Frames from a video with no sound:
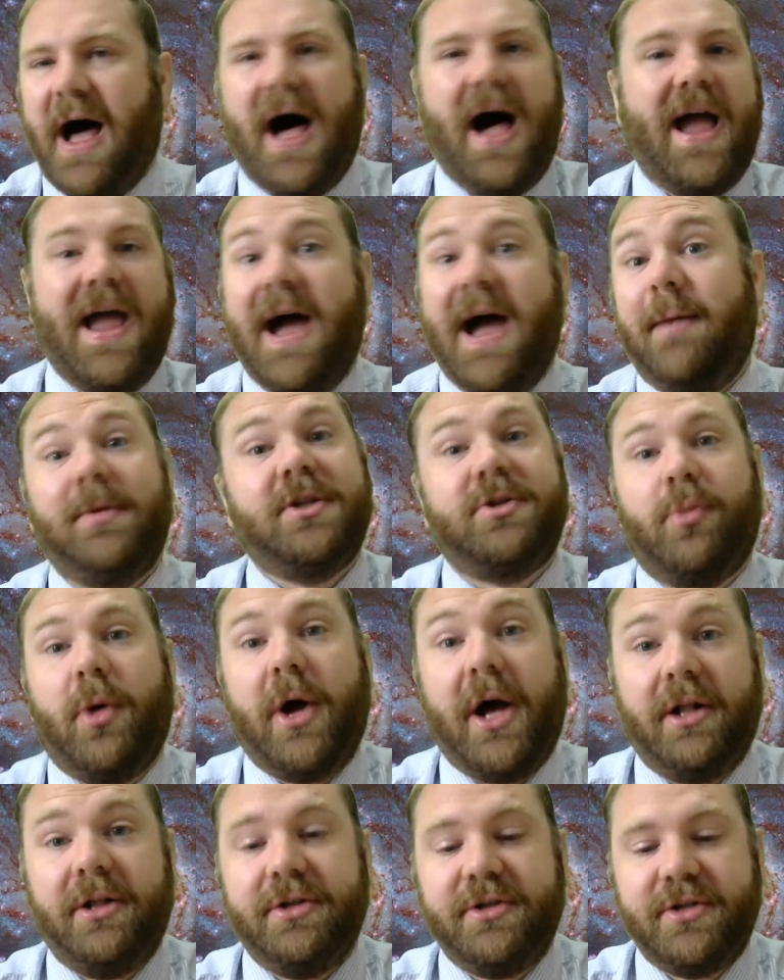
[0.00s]
I am as
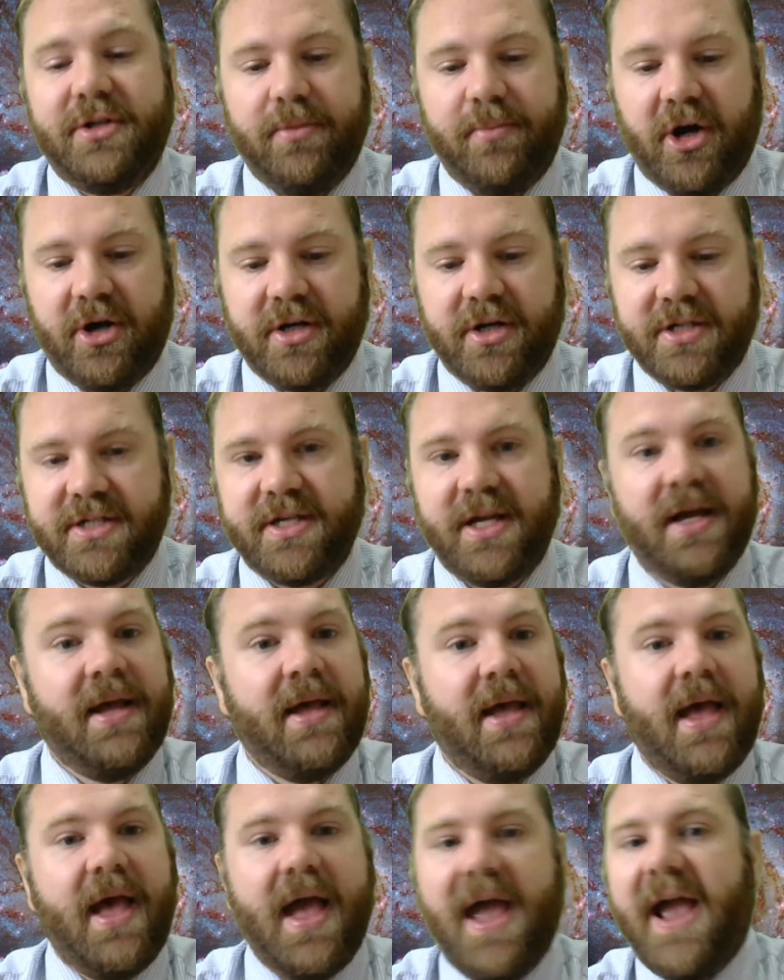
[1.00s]
well, to be
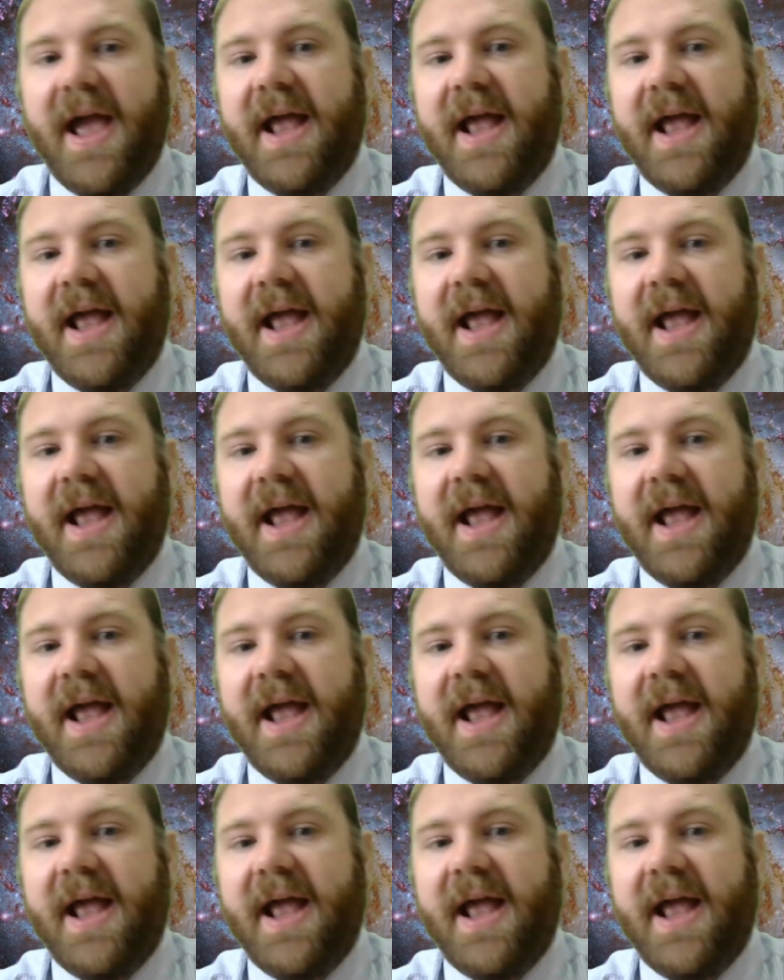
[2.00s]
honest.